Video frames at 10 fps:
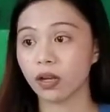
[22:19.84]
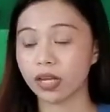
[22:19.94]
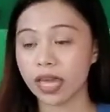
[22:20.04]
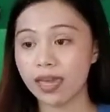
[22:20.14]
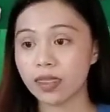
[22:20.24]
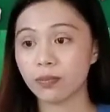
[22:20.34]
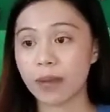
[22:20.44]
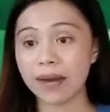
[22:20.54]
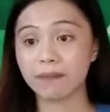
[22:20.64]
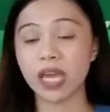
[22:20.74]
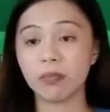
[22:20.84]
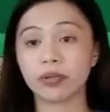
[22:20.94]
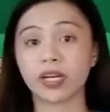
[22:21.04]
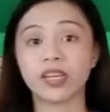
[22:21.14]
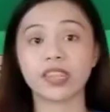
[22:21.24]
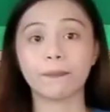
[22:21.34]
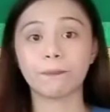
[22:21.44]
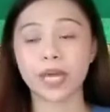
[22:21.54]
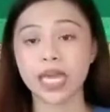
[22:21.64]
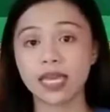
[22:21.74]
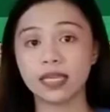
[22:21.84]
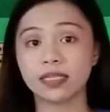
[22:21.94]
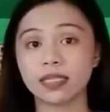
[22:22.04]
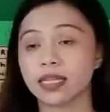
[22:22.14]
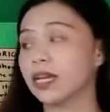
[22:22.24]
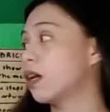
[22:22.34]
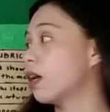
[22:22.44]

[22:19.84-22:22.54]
Okay, the band paper, the paint.